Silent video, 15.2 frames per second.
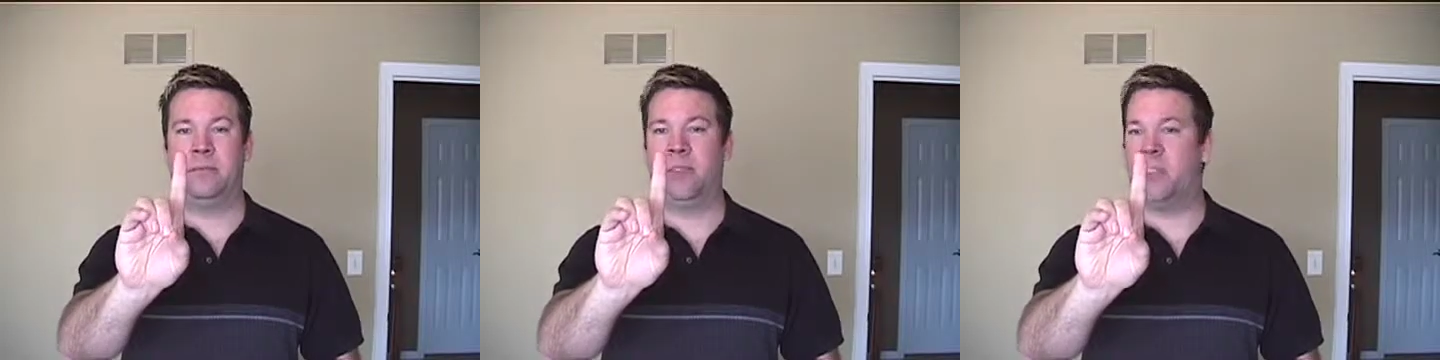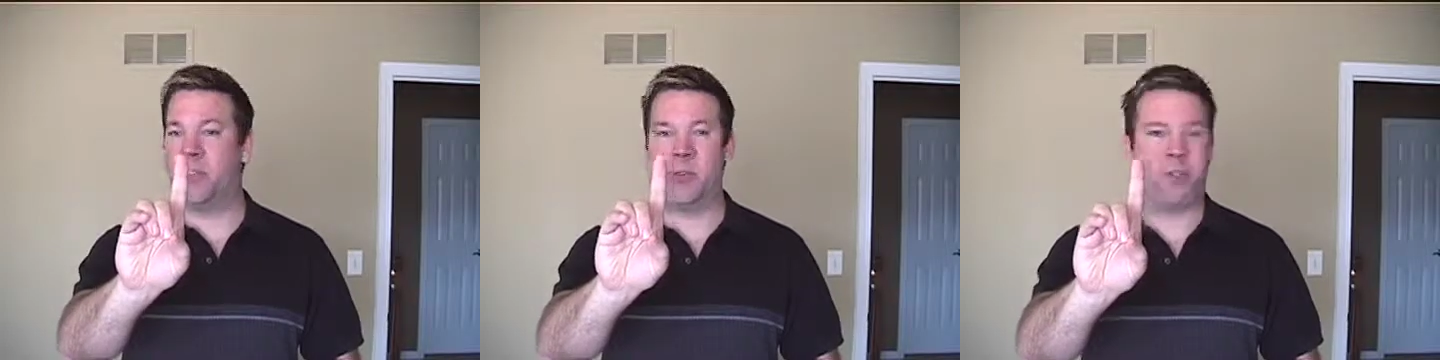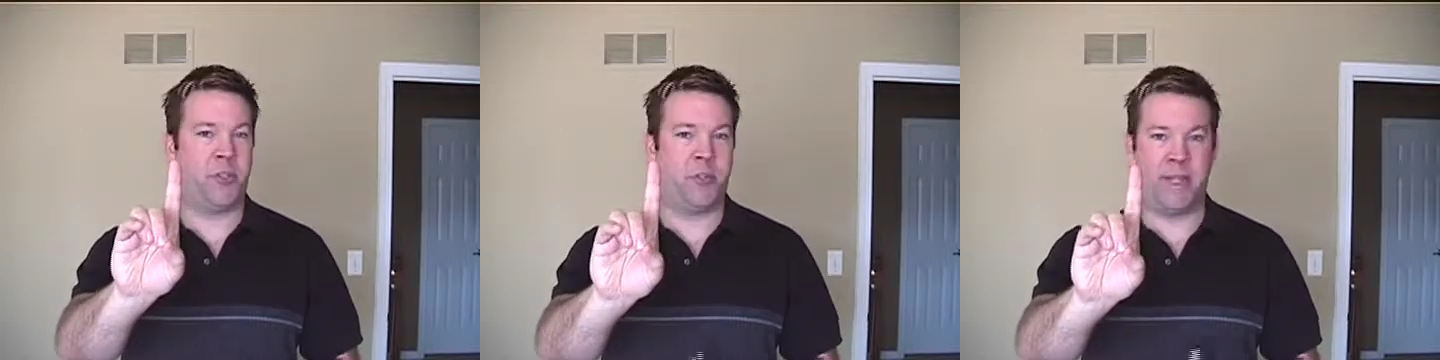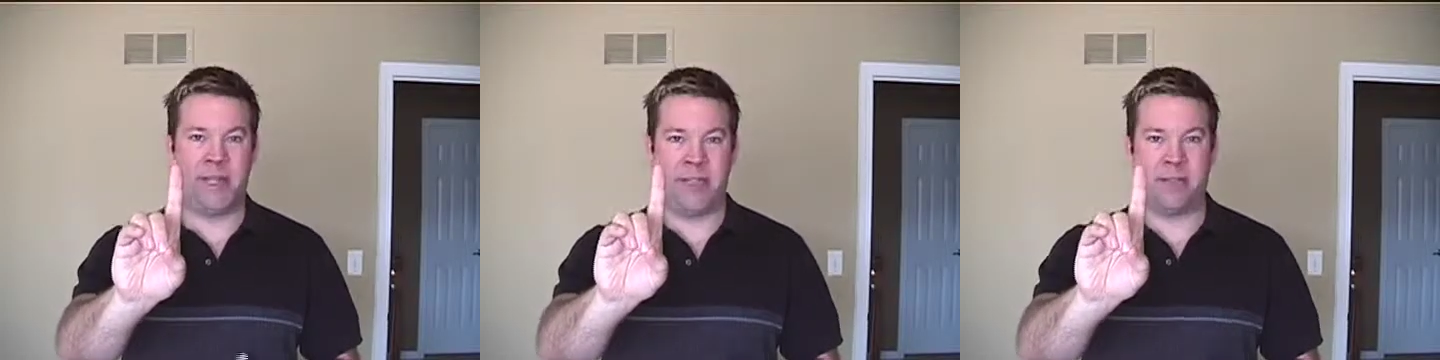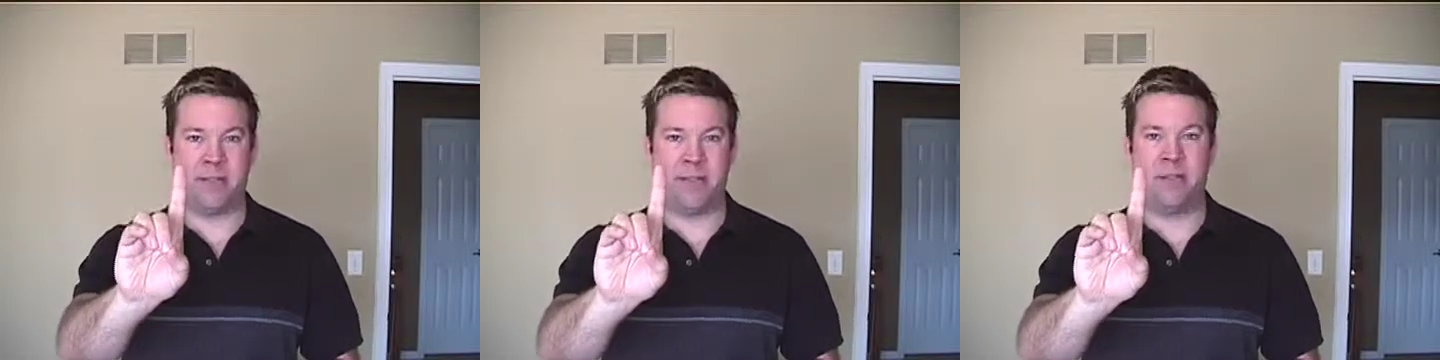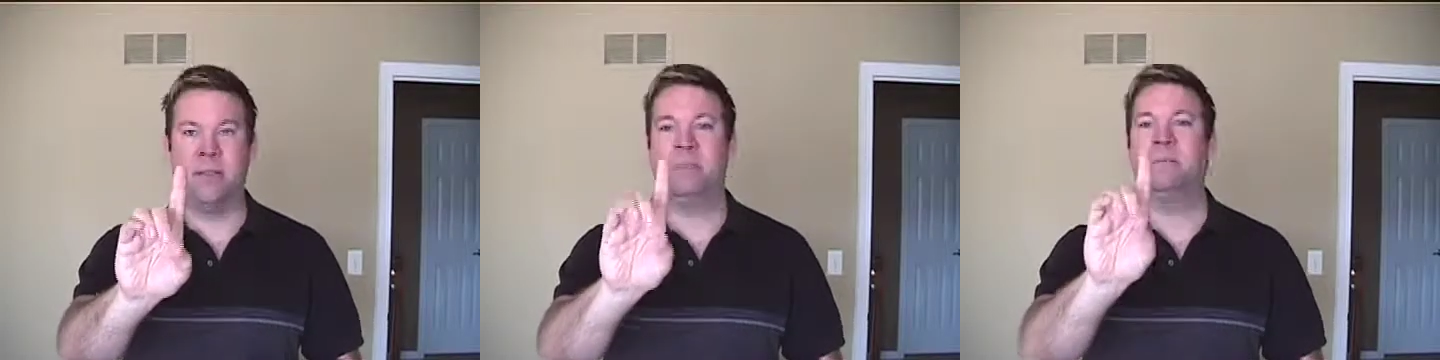You don't do is.